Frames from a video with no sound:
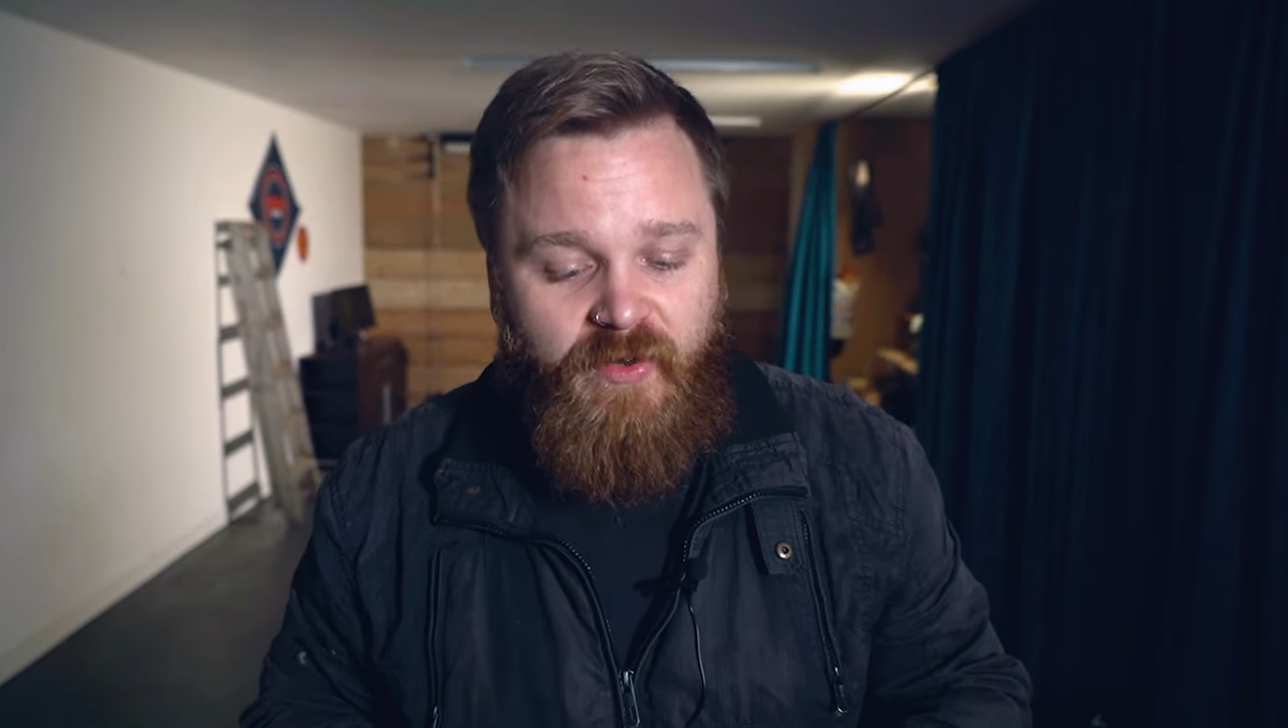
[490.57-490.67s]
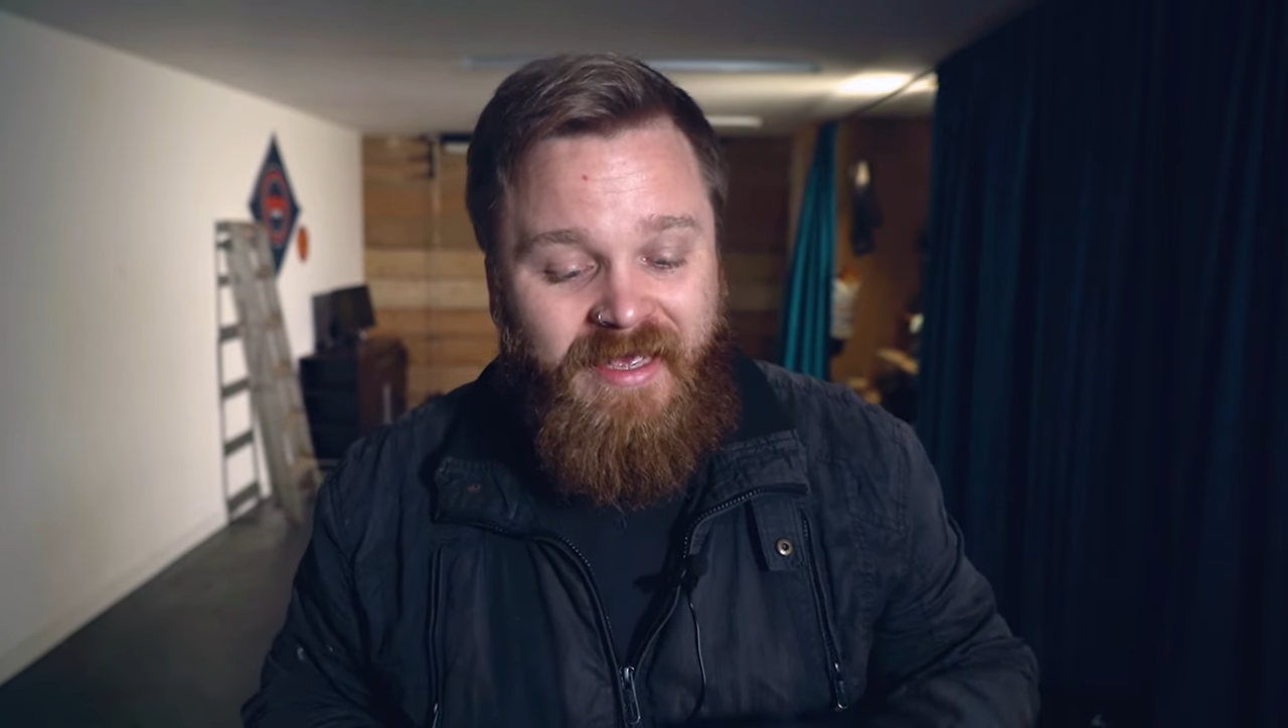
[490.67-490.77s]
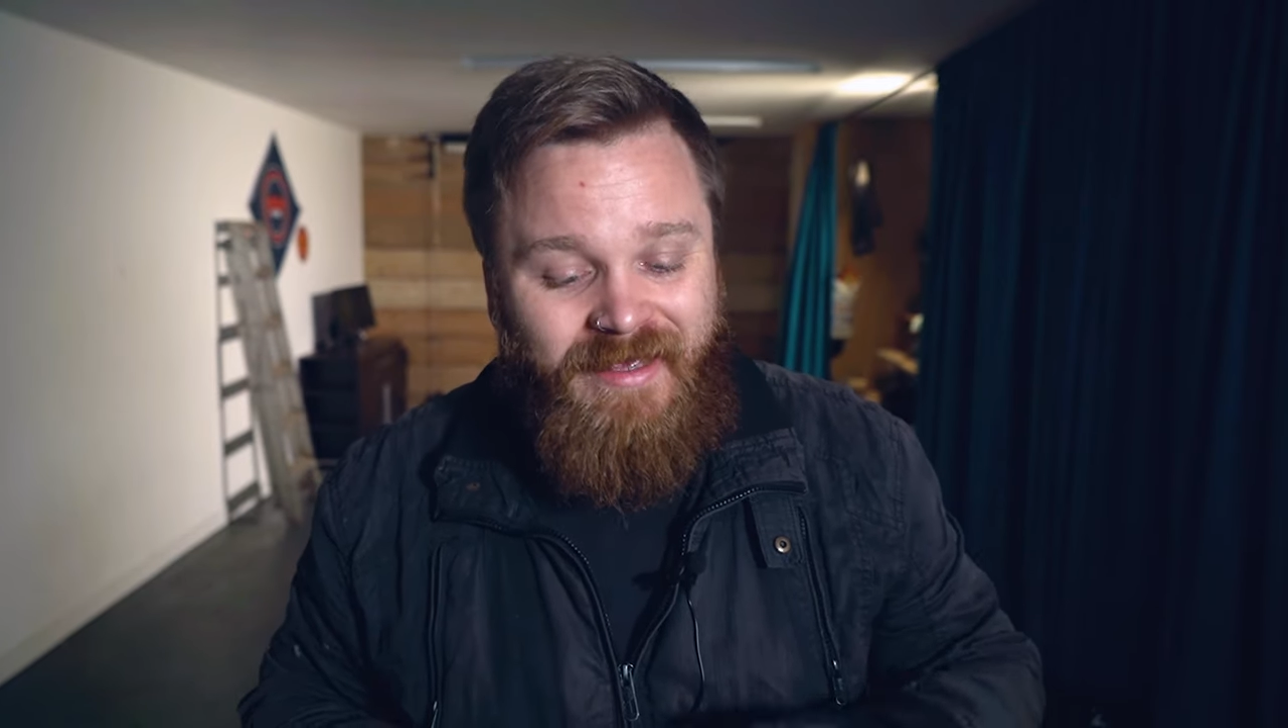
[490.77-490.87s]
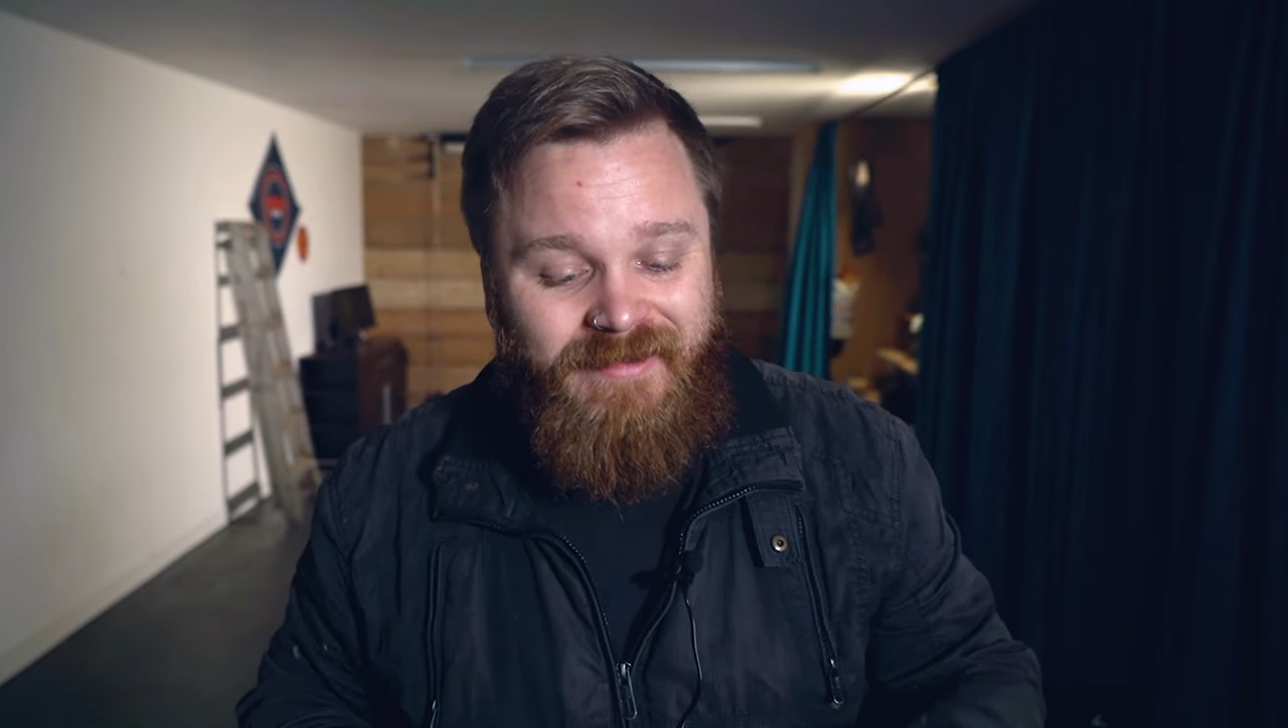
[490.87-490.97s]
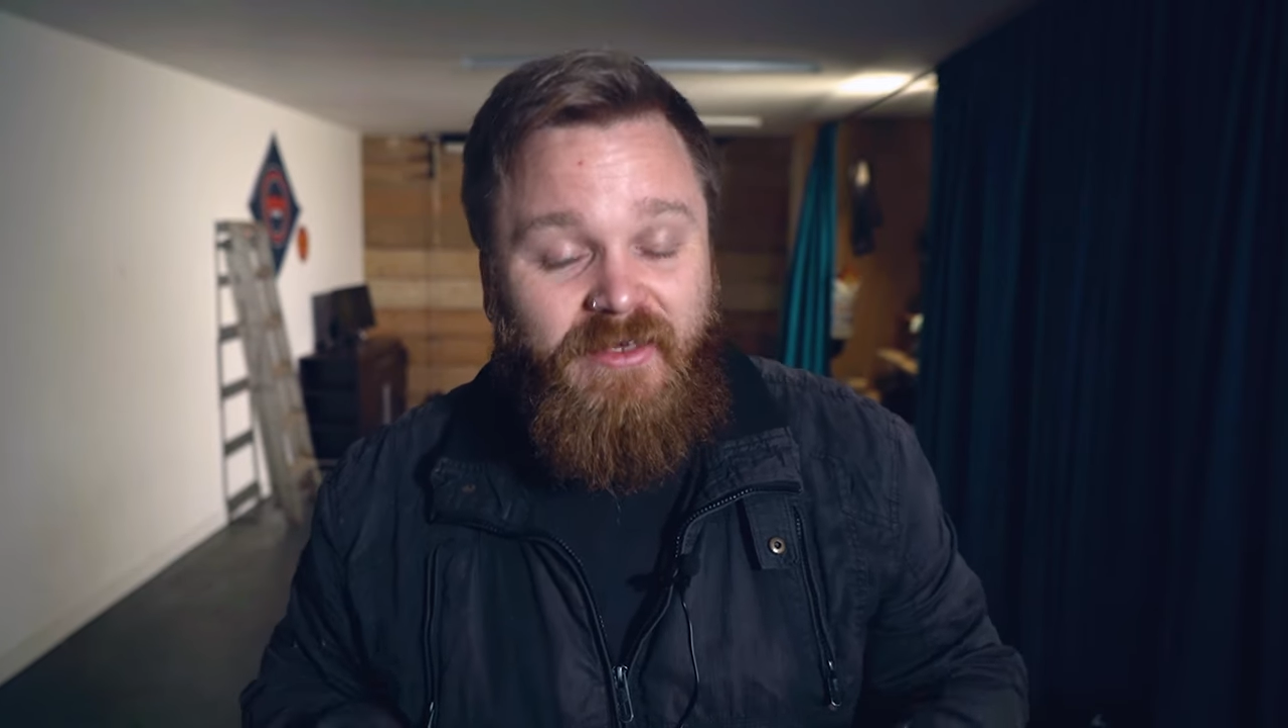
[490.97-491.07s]

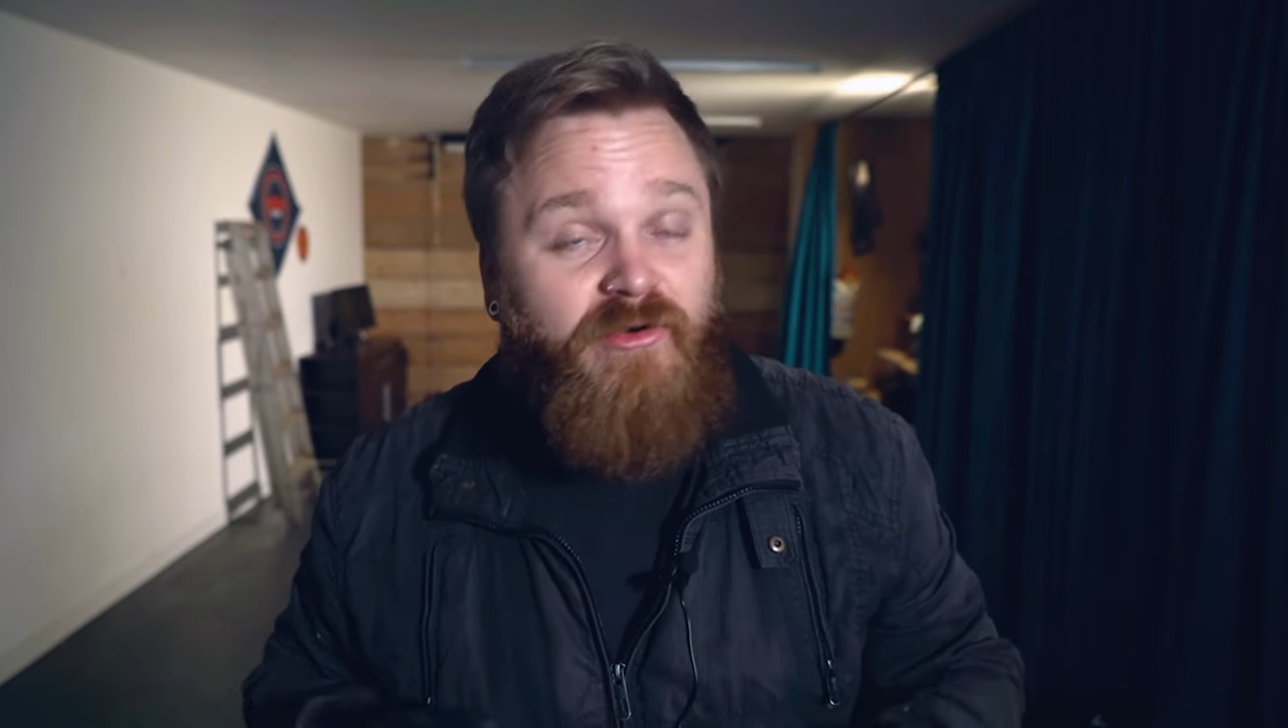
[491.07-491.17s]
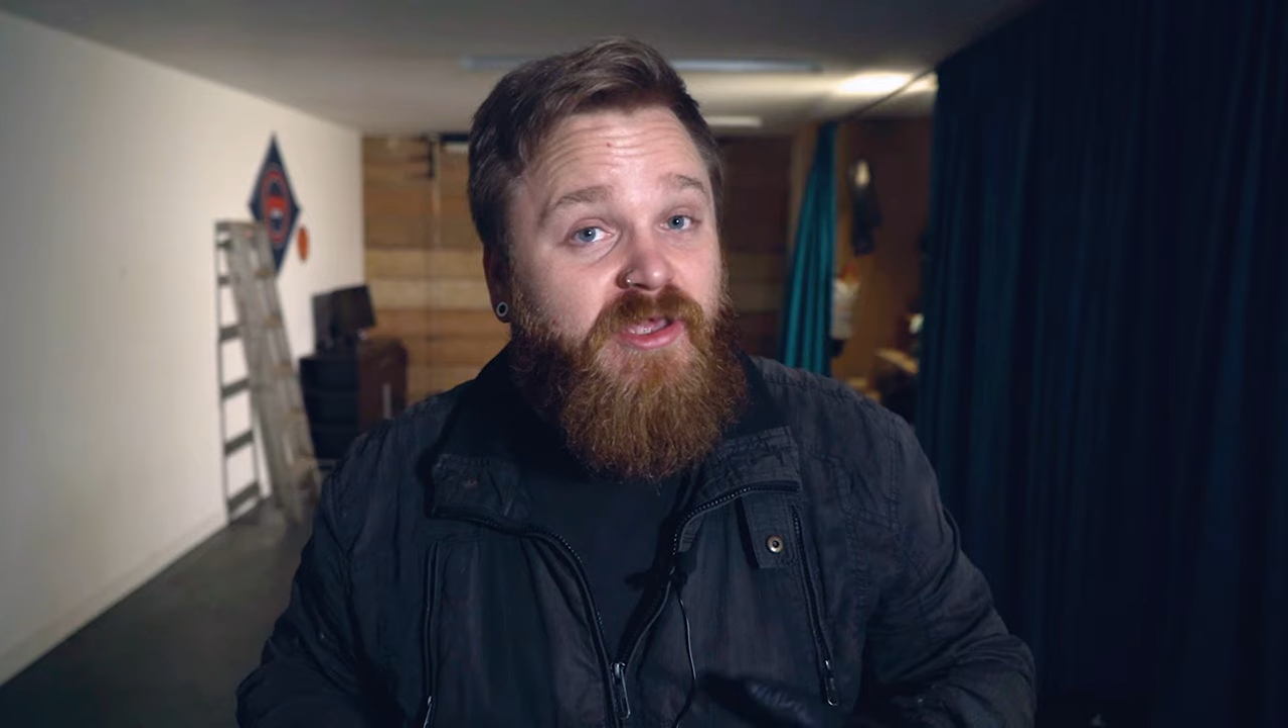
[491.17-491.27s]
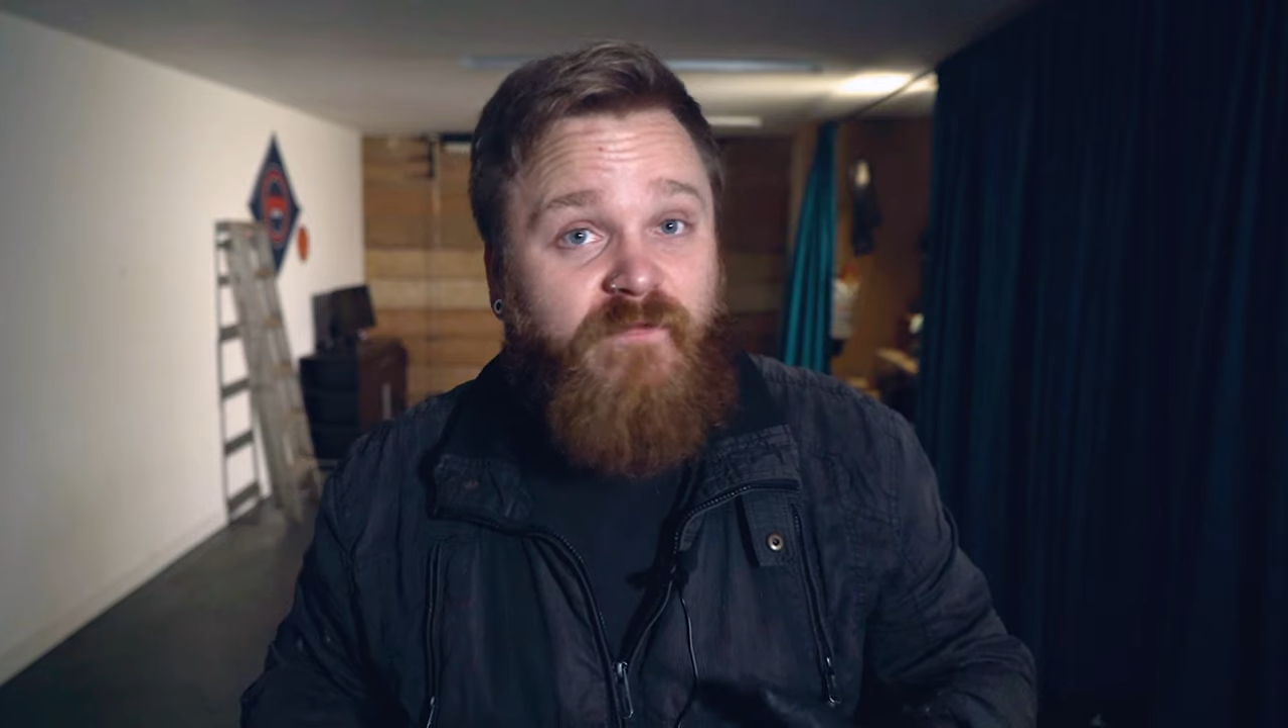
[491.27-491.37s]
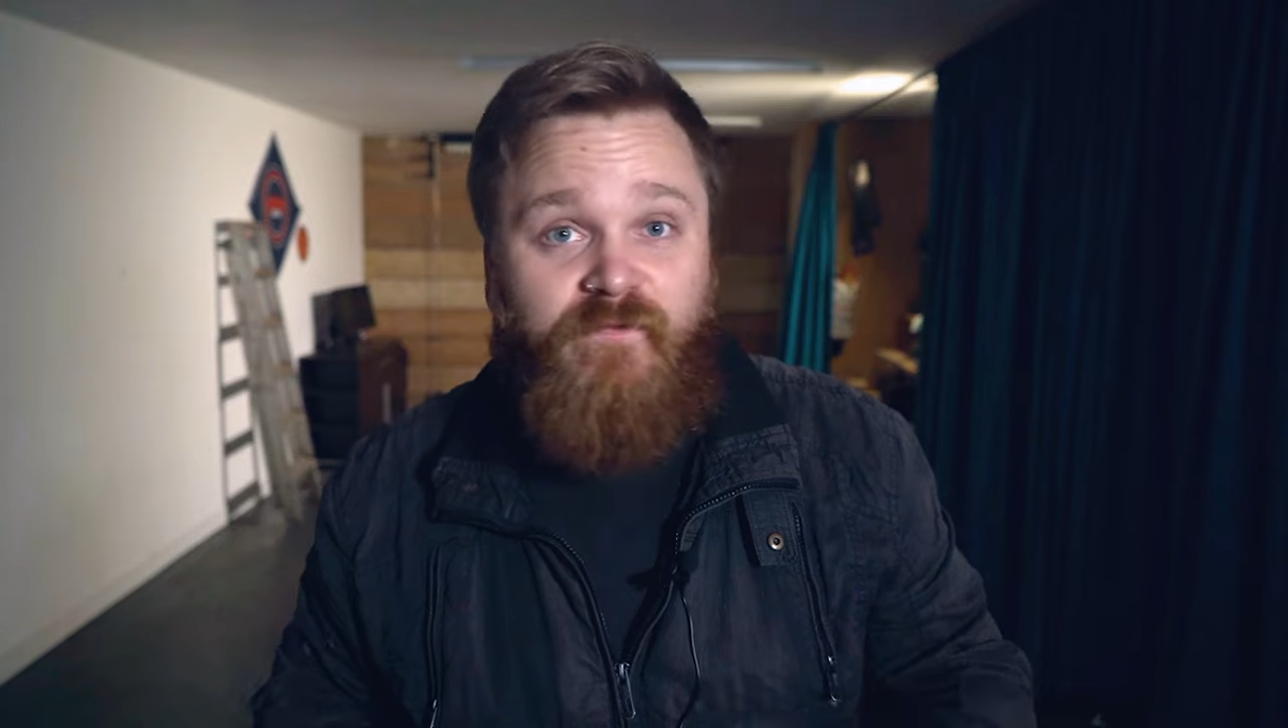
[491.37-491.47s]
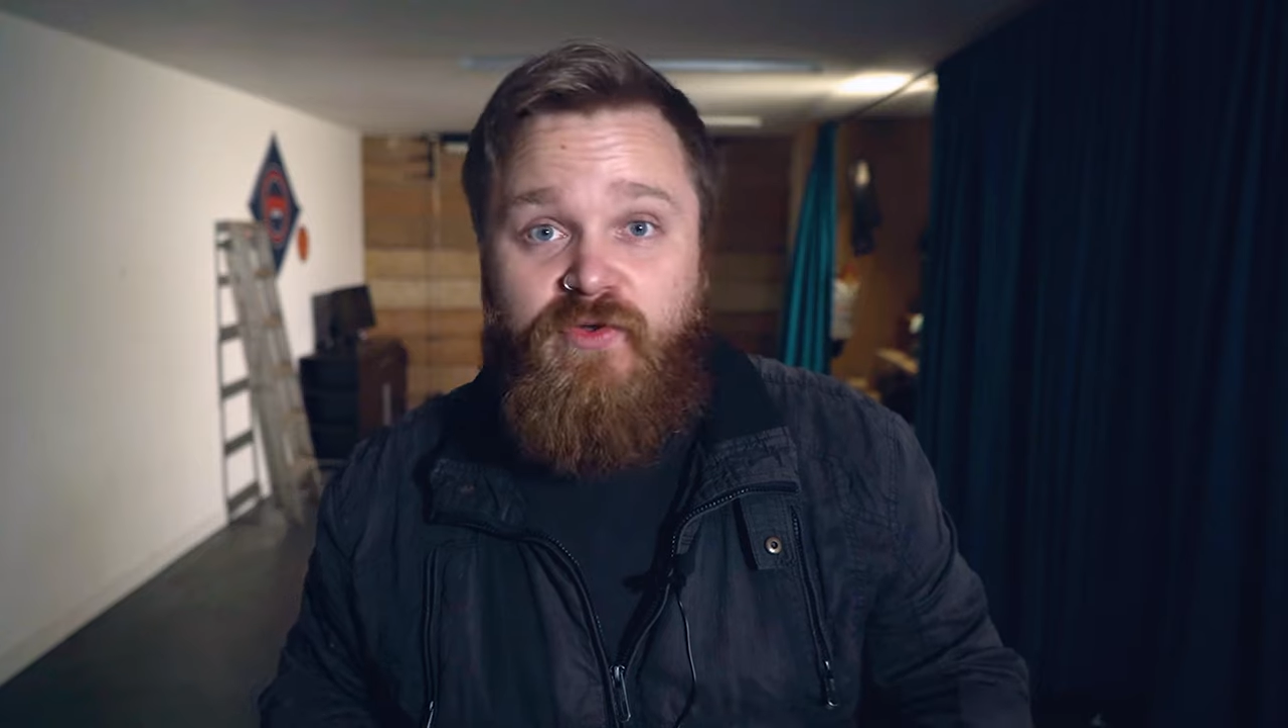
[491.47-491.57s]
It is
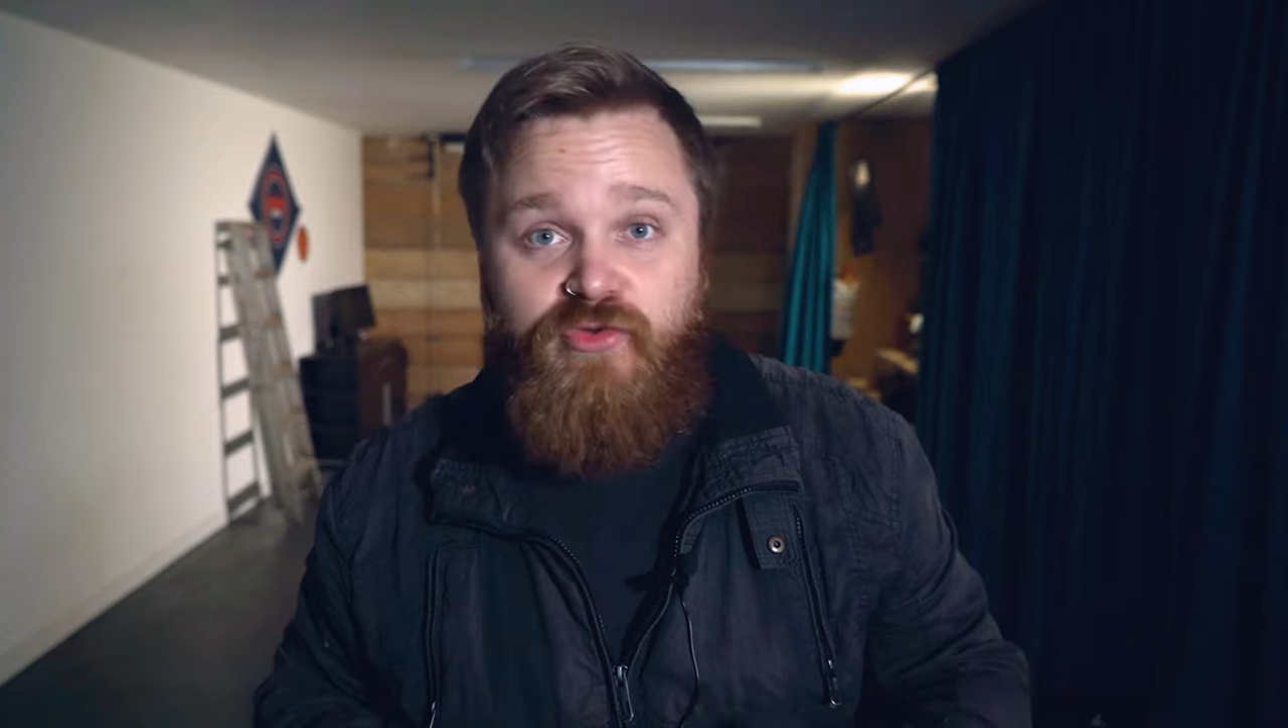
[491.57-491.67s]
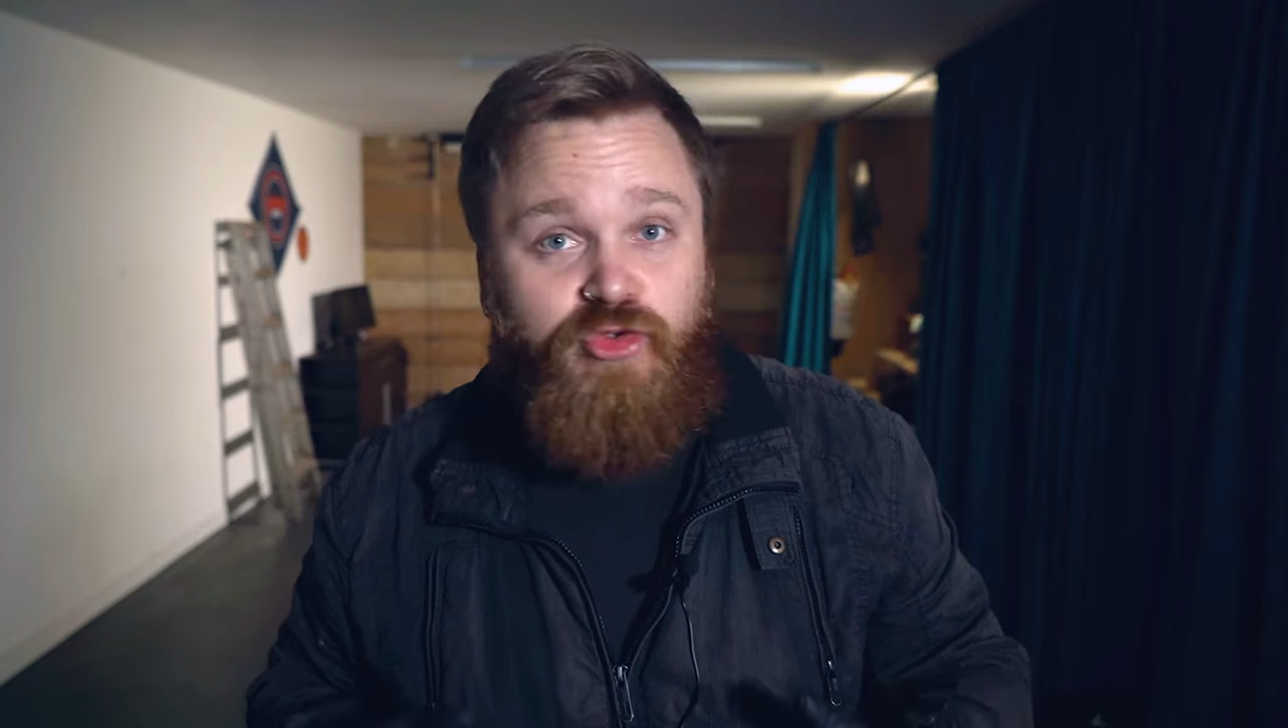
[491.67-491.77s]
only a few